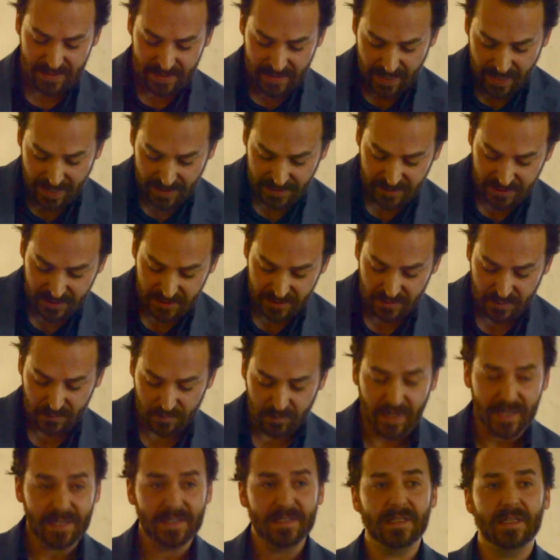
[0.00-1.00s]
texts
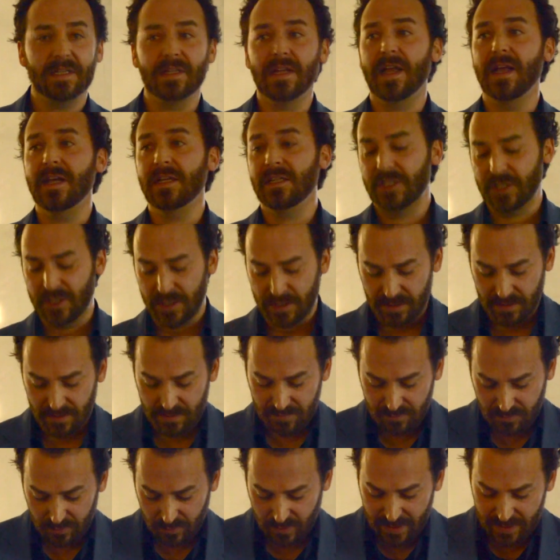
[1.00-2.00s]
written in
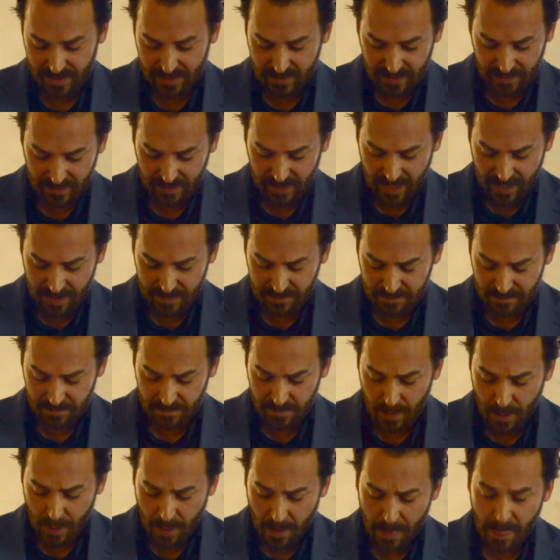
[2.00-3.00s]
ancient Greek and Latin,
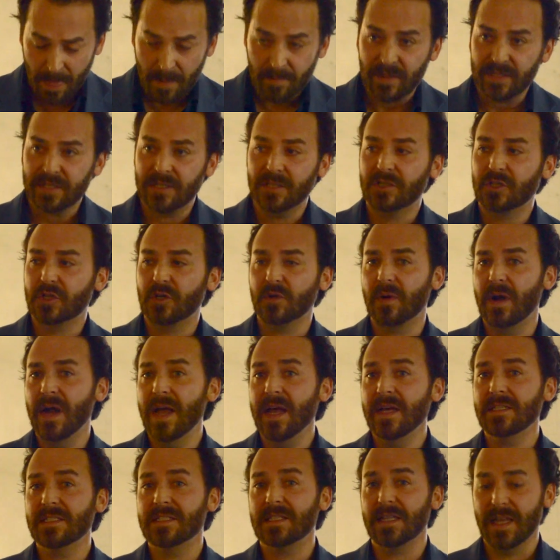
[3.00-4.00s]
but to
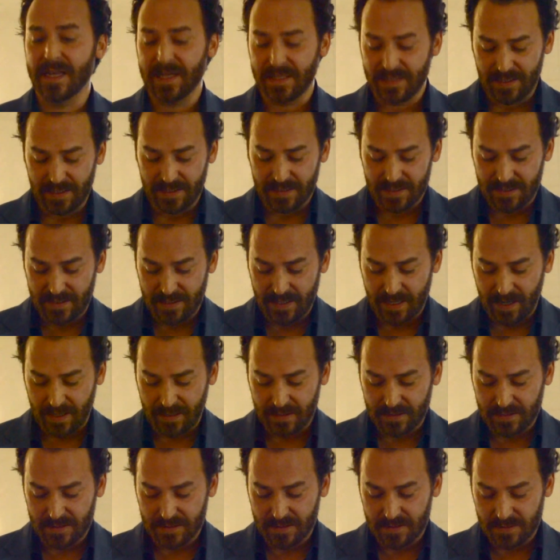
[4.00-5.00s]
translate these
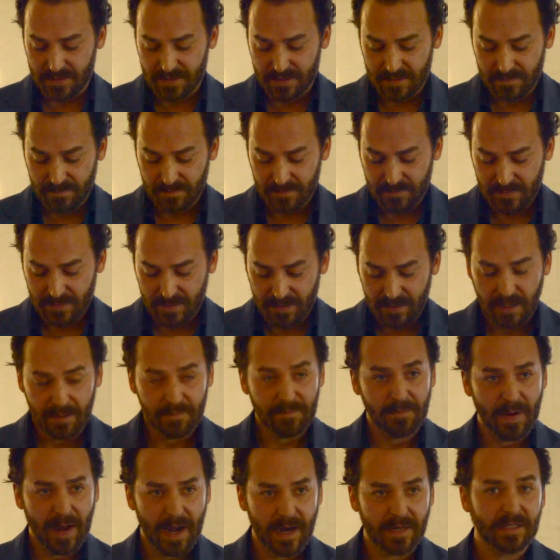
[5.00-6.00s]
texts. In
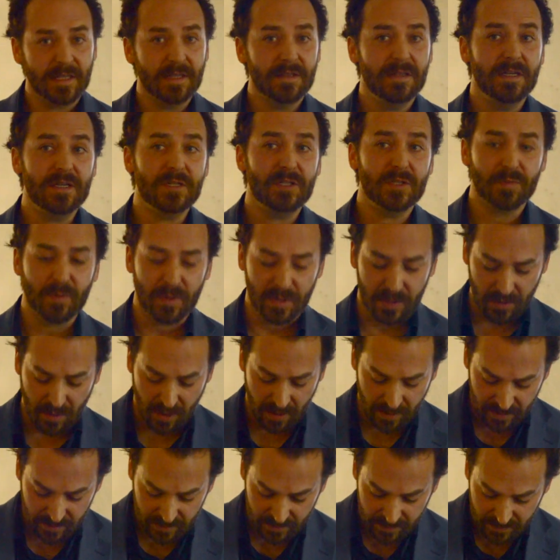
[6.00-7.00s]
fact, in this
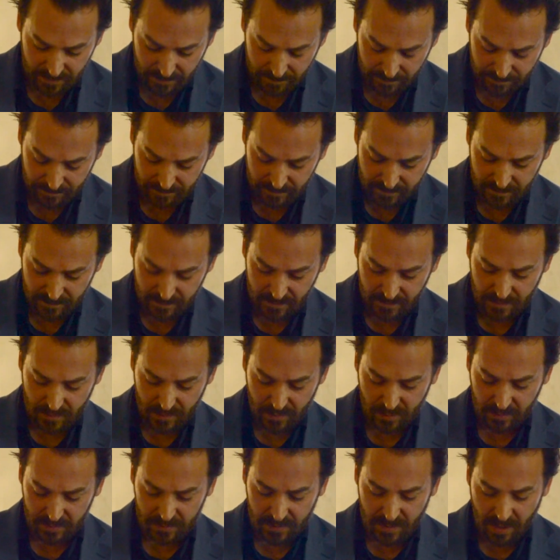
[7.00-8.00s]
regard,
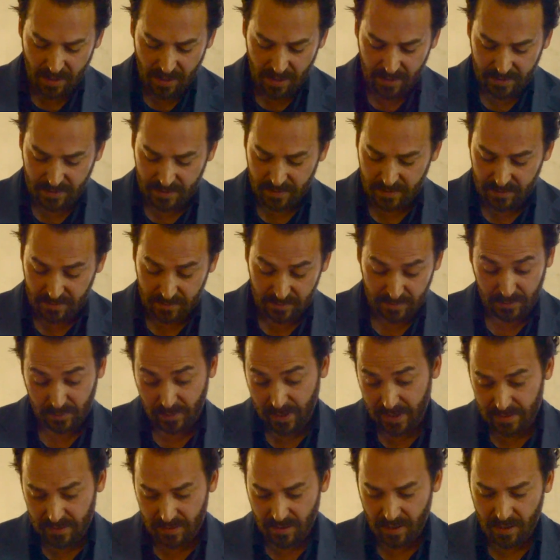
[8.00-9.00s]
the
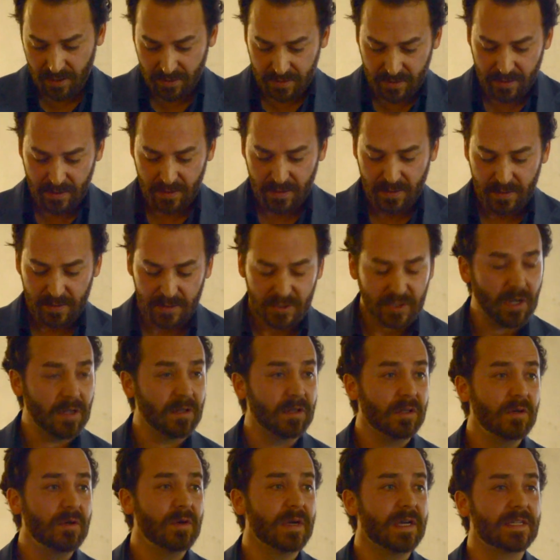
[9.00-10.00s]
Great Knock, saw
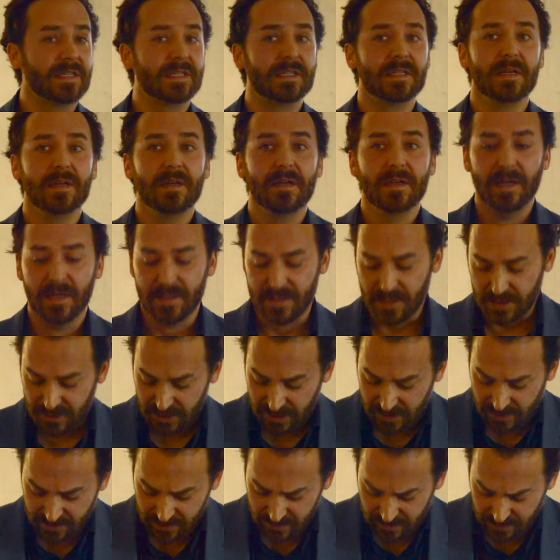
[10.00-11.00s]
Lewis as a
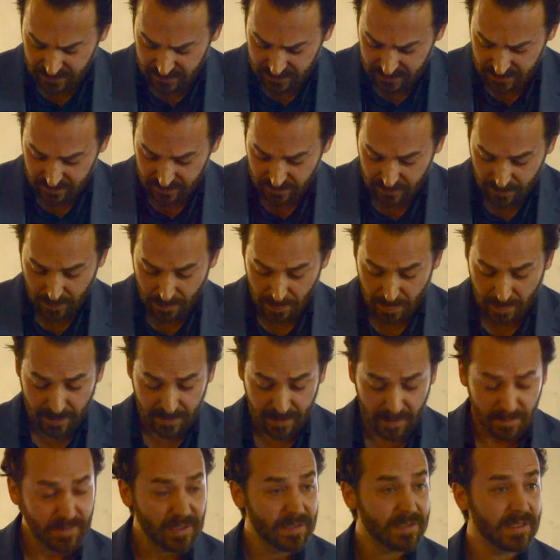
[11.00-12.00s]
genius,
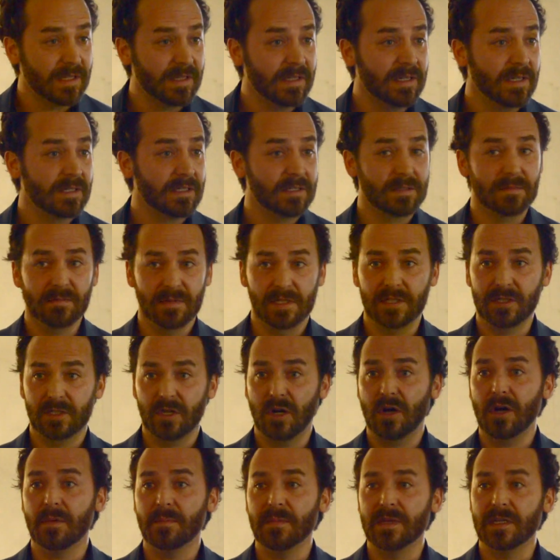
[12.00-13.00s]
and I'm using this
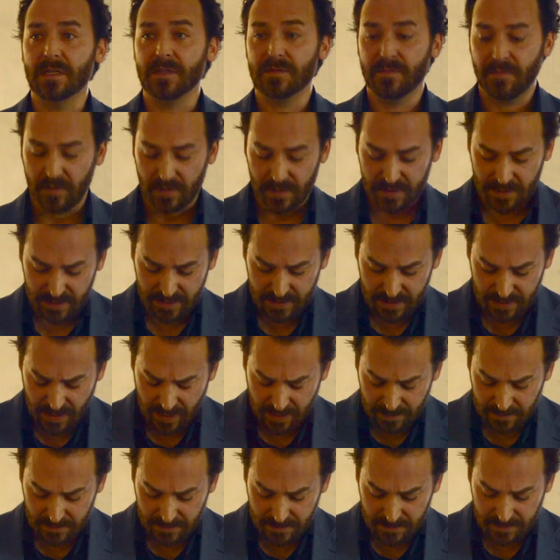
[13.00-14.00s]
term in its fullest
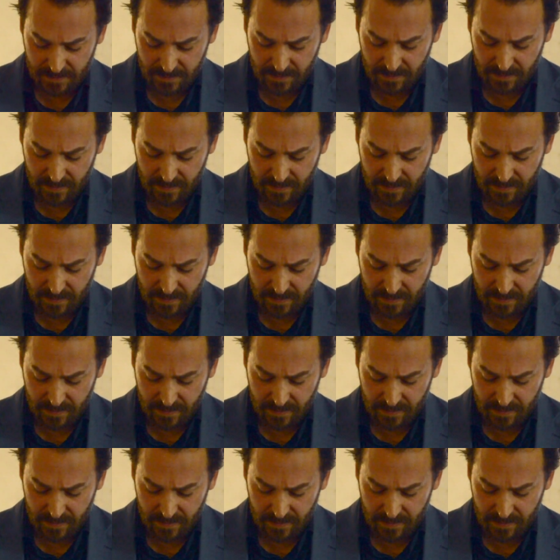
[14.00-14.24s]
sense.